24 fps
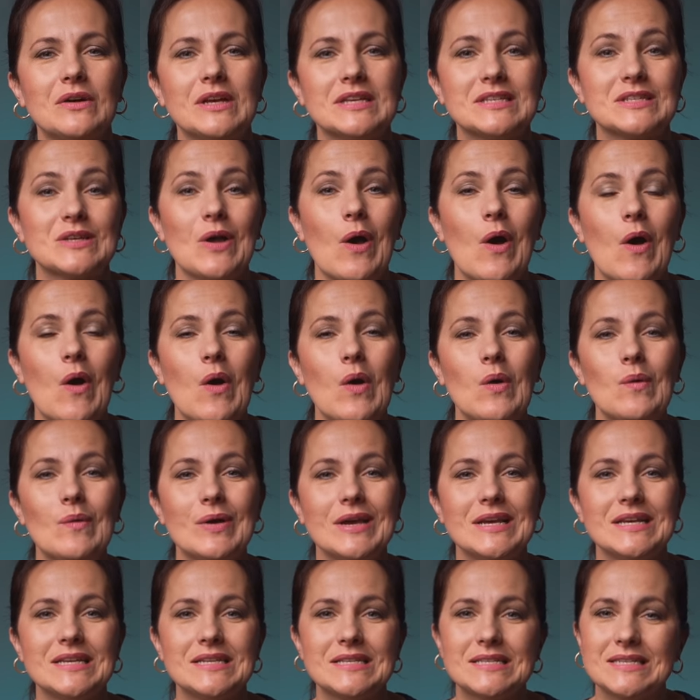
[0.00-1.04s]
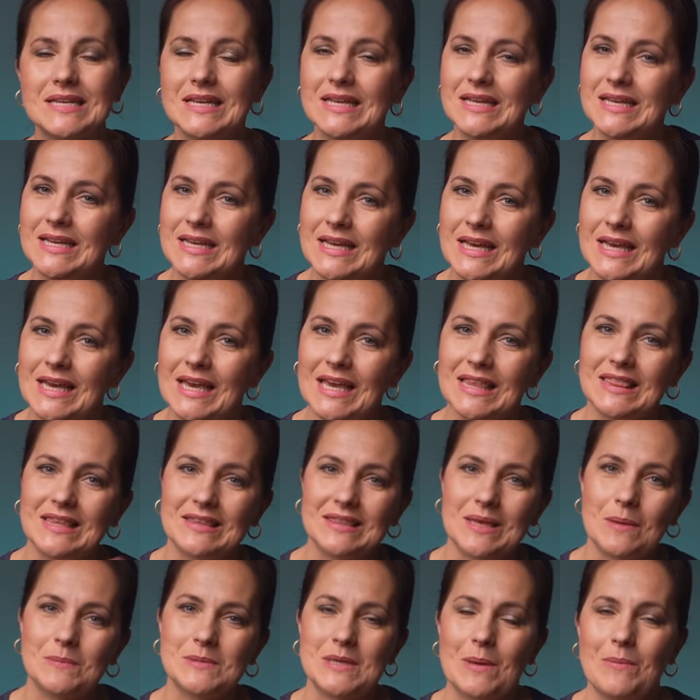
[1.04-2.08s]
As always, hit the
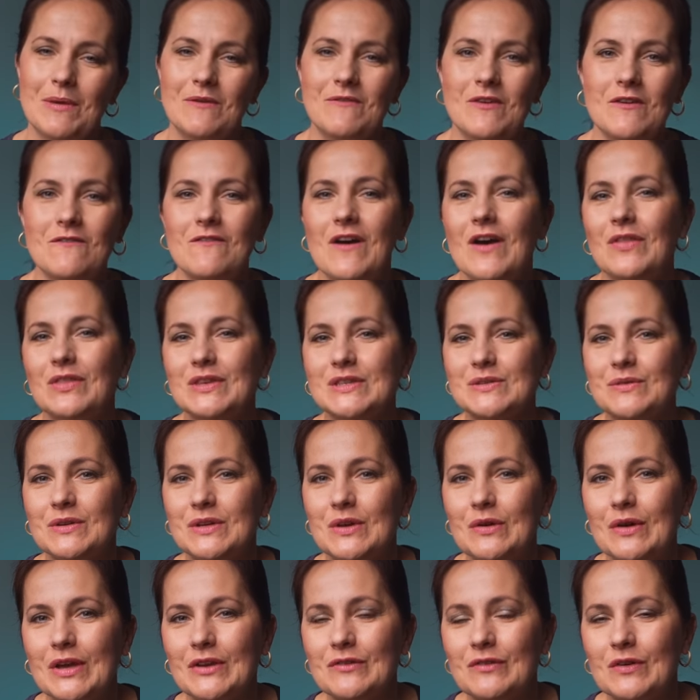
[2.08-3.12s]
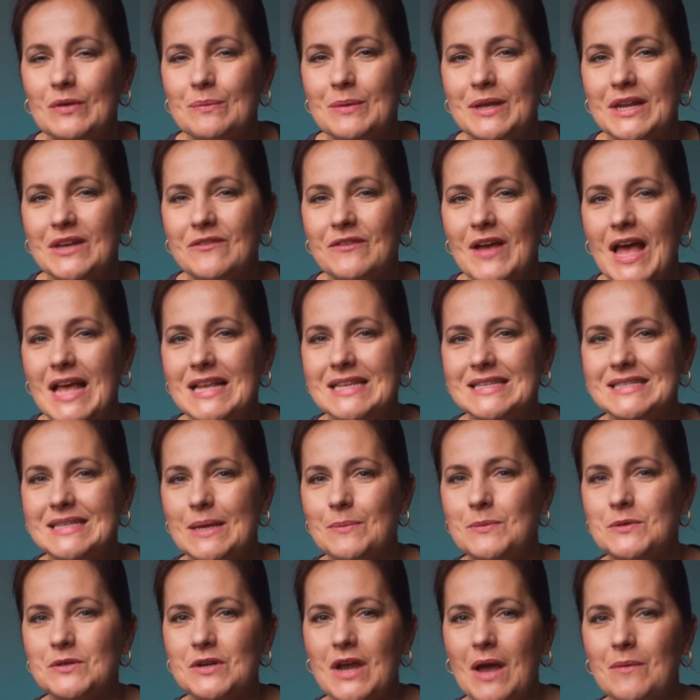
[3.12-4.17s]
thumbs up if you found this video informative and
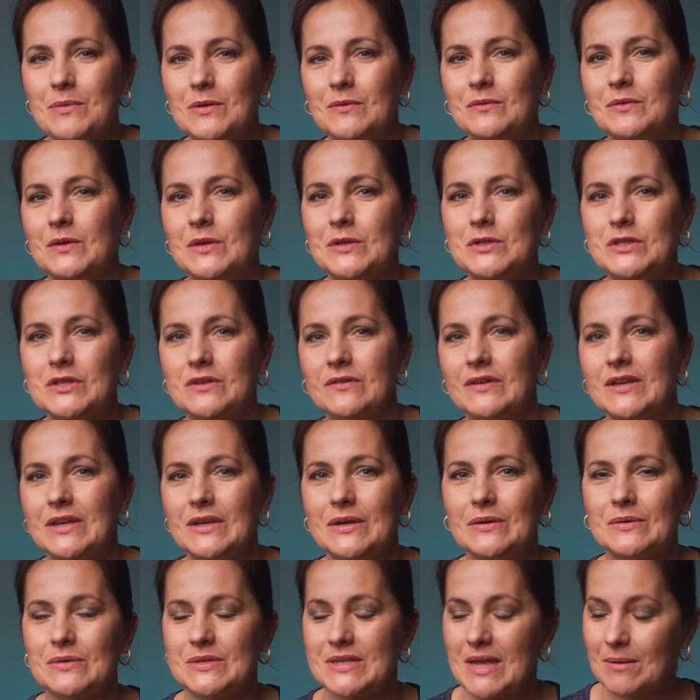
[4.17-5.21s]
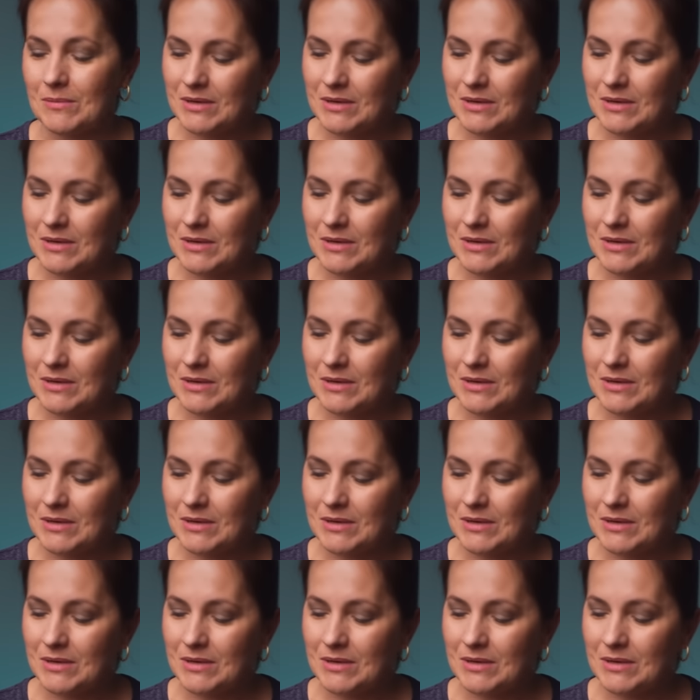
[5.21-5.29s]
subscribe to future videos.